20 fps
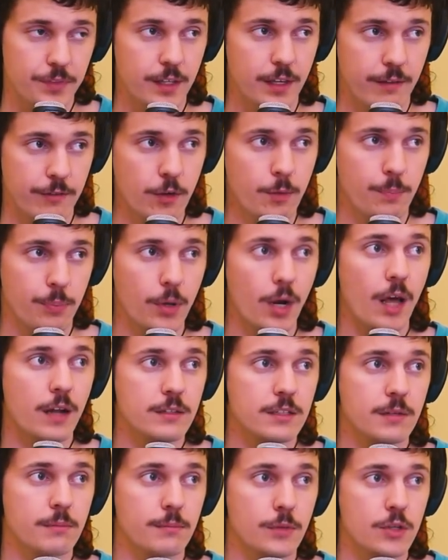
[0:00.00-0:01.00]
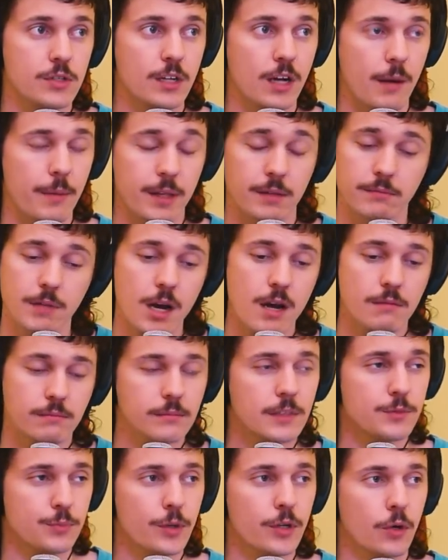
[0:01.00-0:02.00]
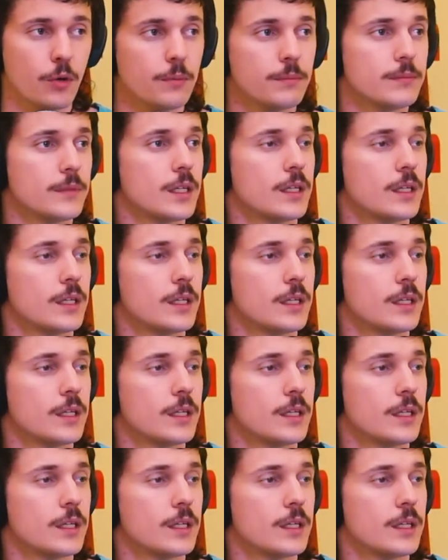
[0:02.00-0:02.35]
If you put on some music, I'll be like, that's pretty cool.